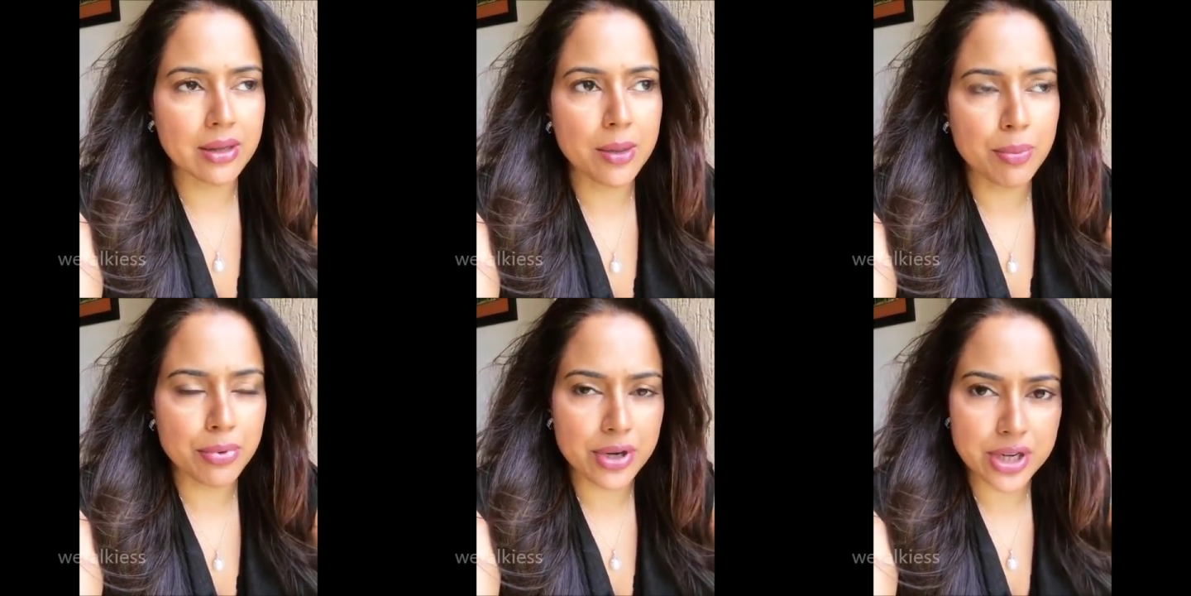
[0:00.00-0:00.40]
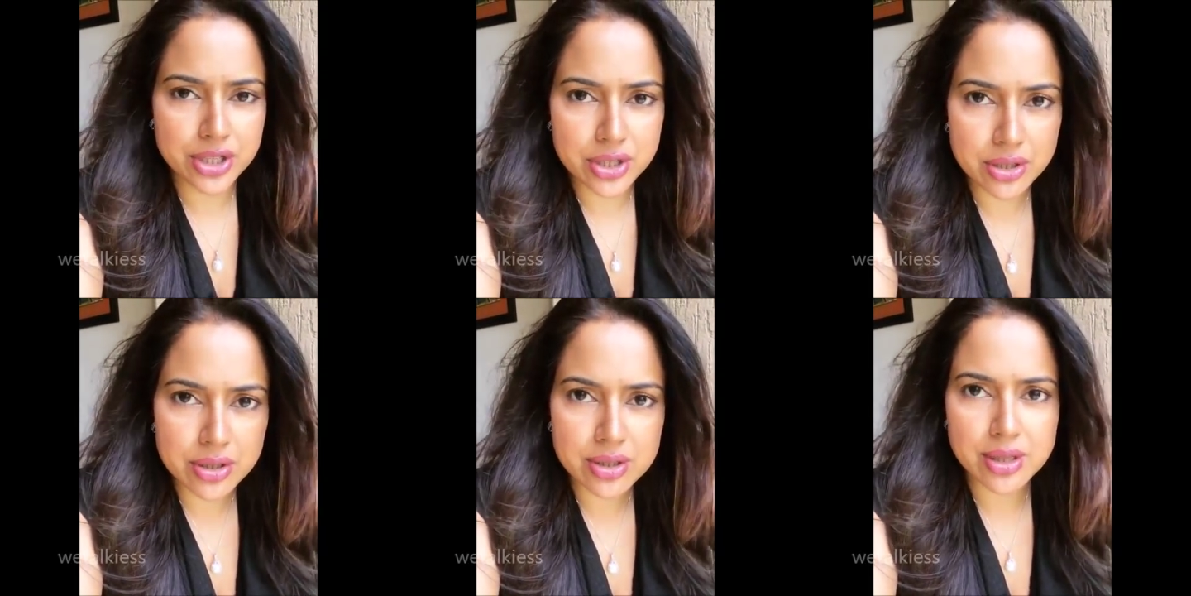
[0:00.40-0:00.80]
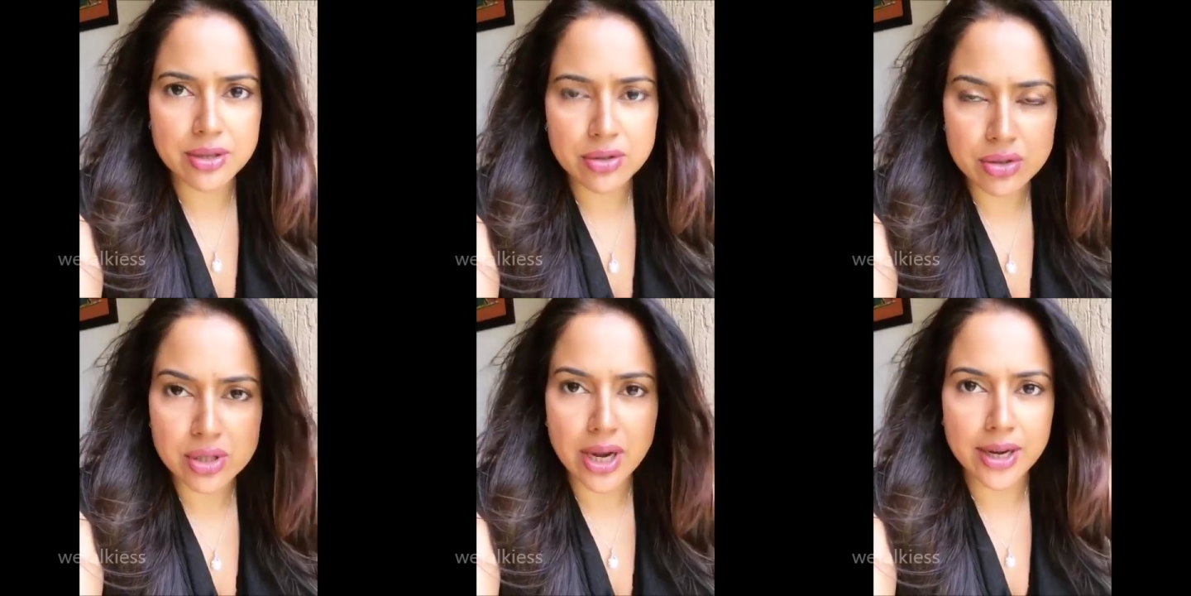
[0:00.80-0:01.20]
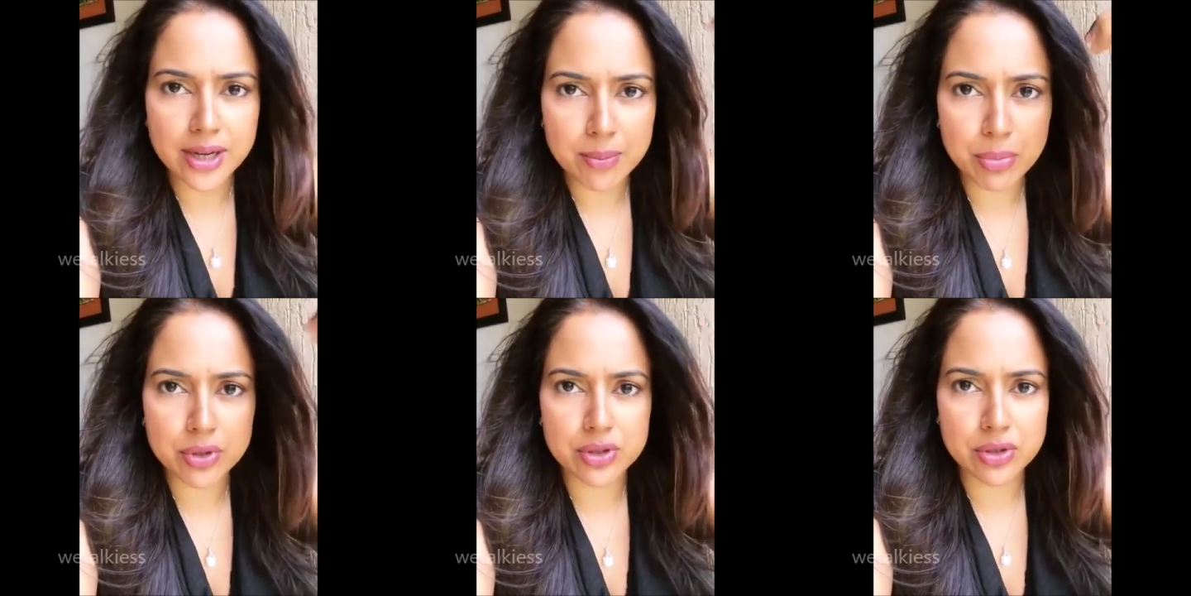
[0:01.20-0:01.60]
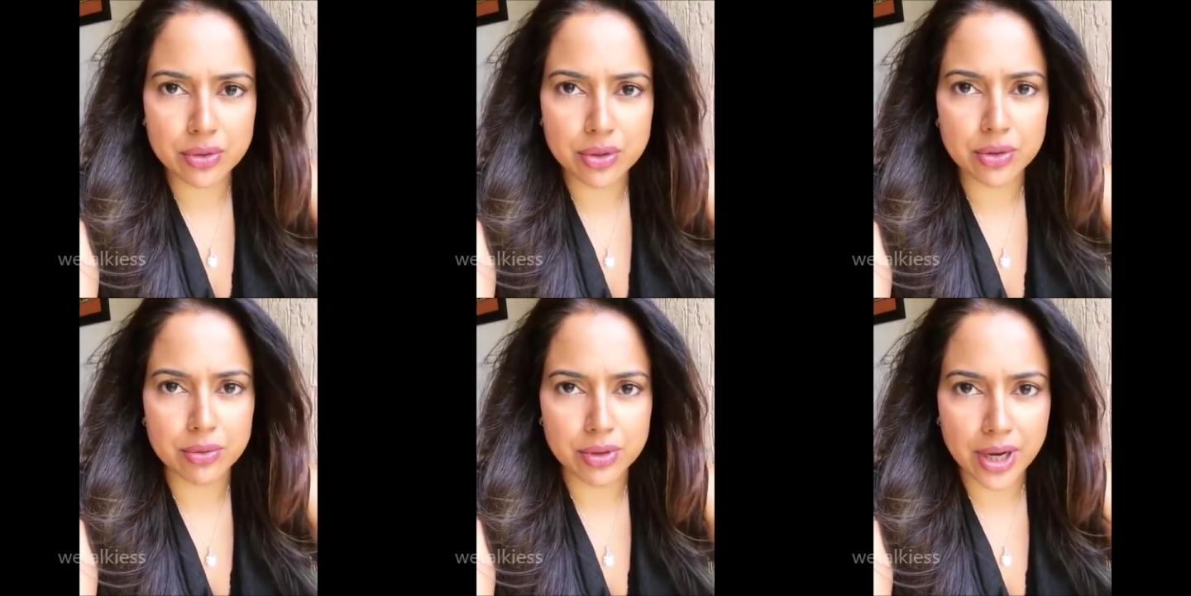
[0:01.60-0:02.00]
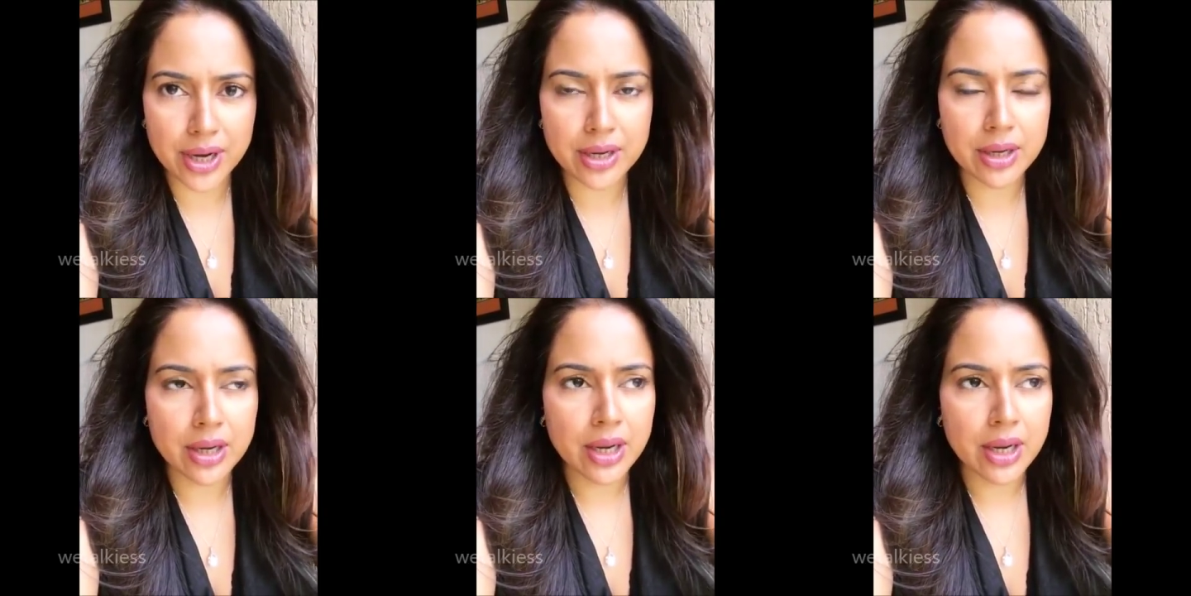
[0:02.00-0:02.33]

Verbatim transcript: the pressures that society puts on you right